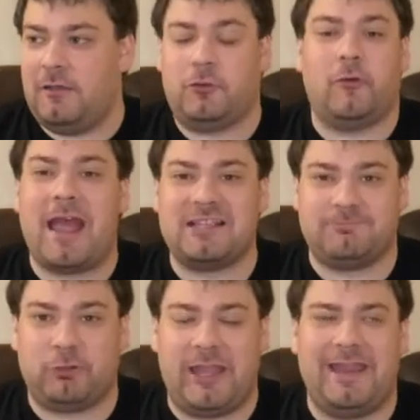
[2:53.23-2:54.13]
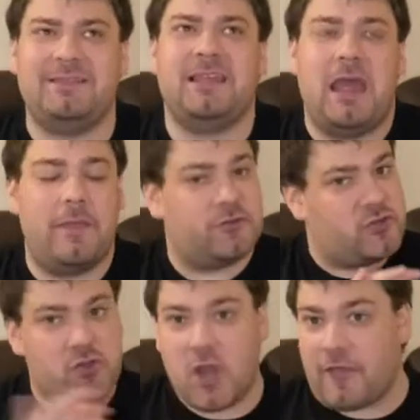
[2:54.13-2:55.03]
grass plains, and there's
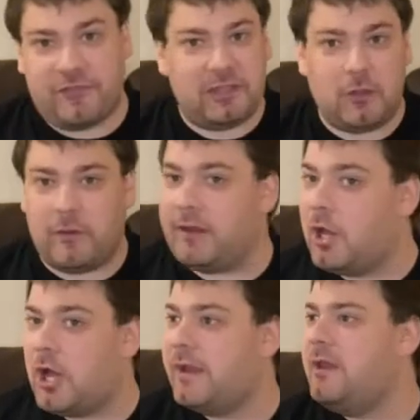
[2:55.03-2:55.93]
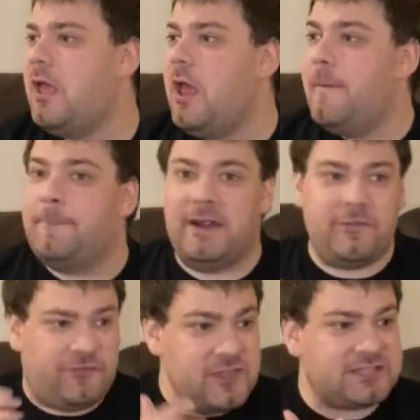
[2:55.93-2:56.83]
nothing going on, but
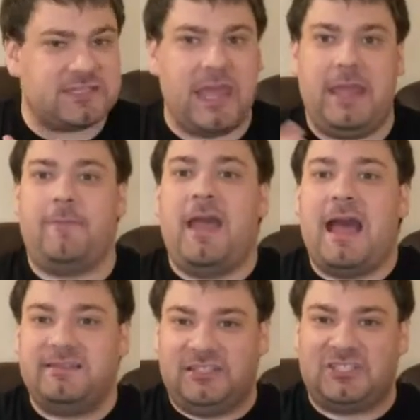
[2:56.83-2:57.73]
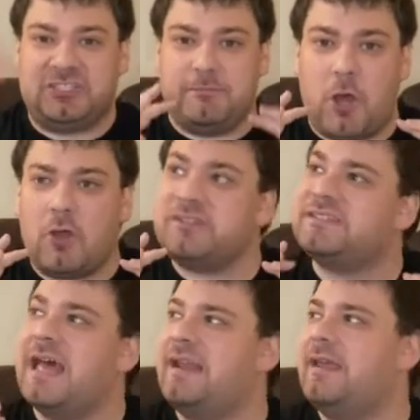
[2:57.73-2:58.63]
this game has a small
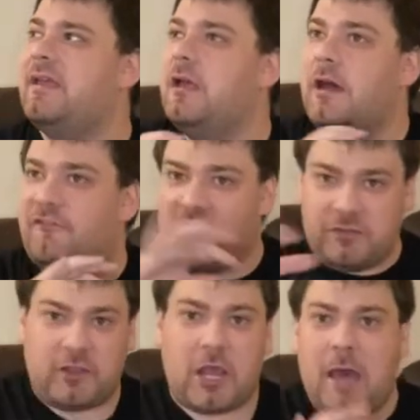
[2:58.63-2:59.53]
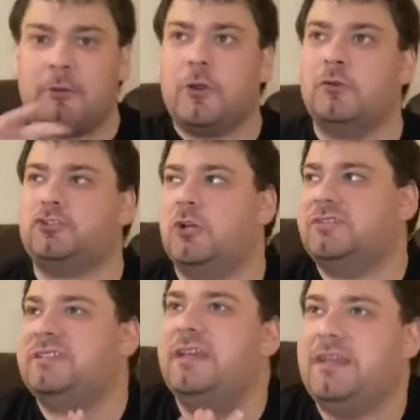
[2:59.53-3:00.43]
setting of the Kamurocho
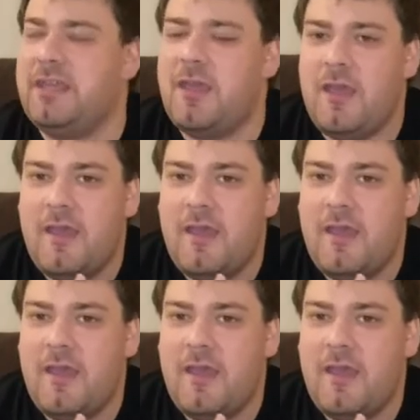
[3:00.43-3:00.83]
city,